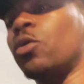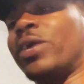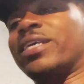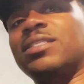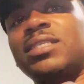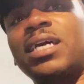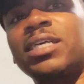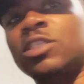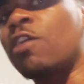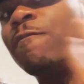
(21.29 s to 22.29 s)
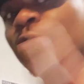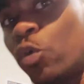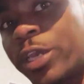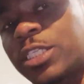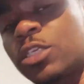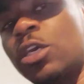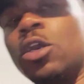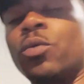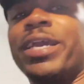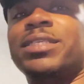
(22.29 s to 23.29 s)
we're exercising our voice,
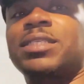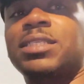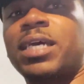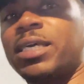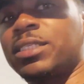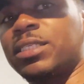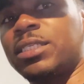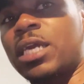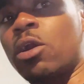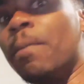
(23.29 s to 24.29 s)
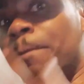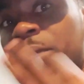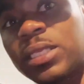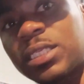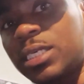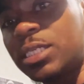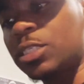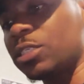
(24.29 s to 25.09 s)
we're exercising our abilities.